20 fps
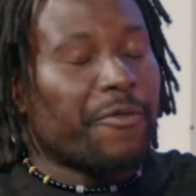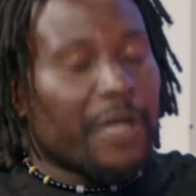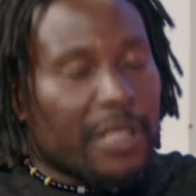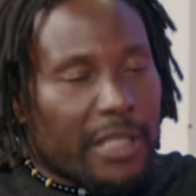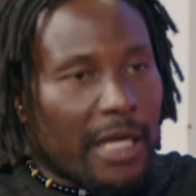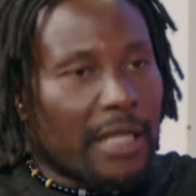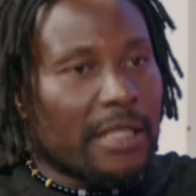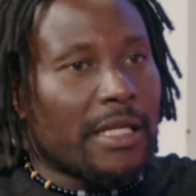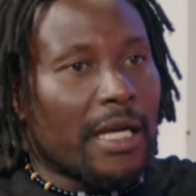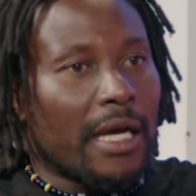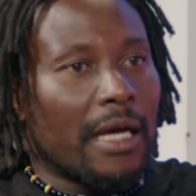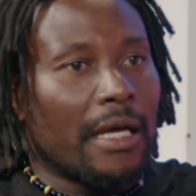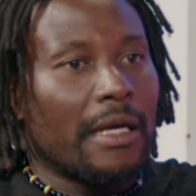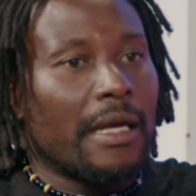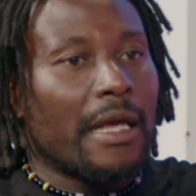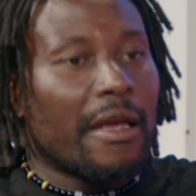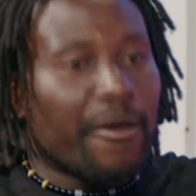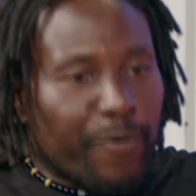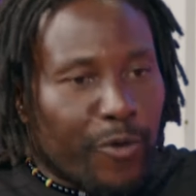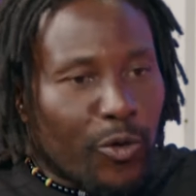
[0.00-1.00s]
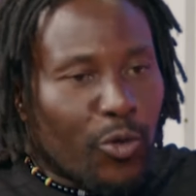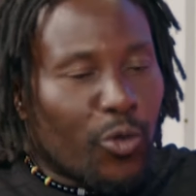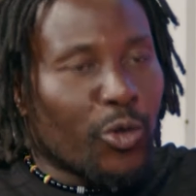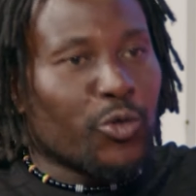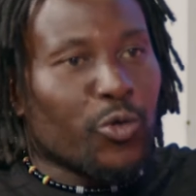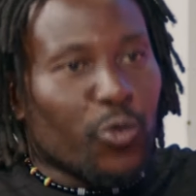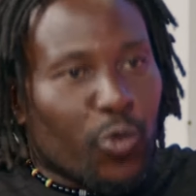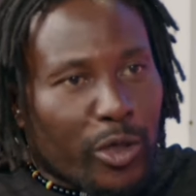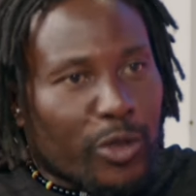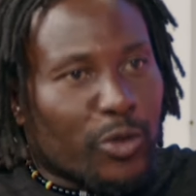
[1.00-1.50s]
a chance to every
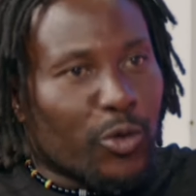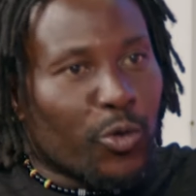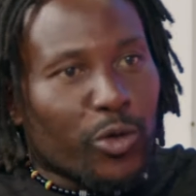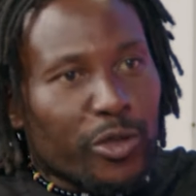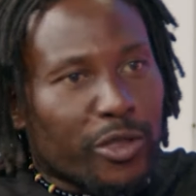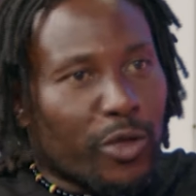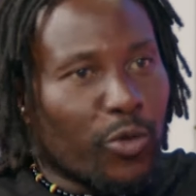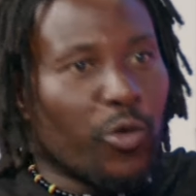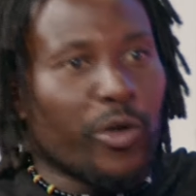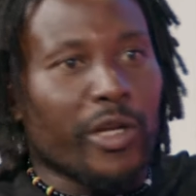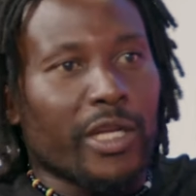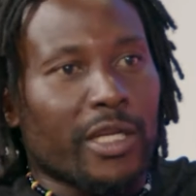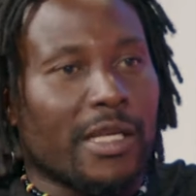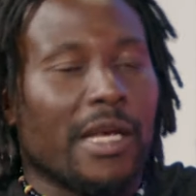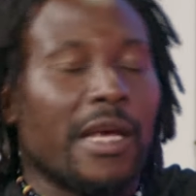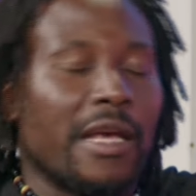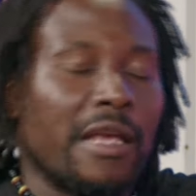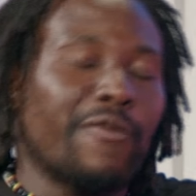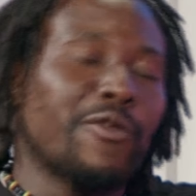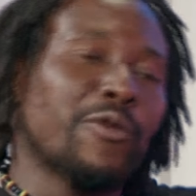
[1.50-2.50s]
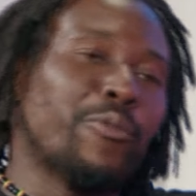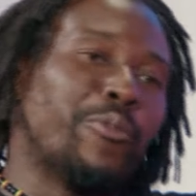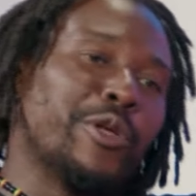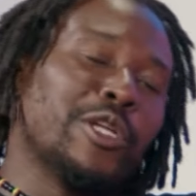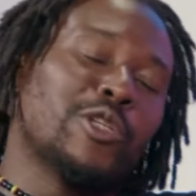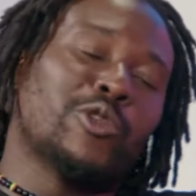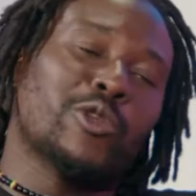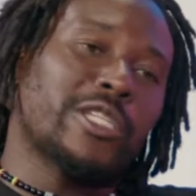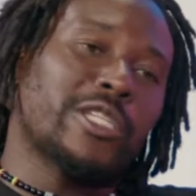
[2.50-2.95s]
coach who wants to coach the Warriors. Even Brito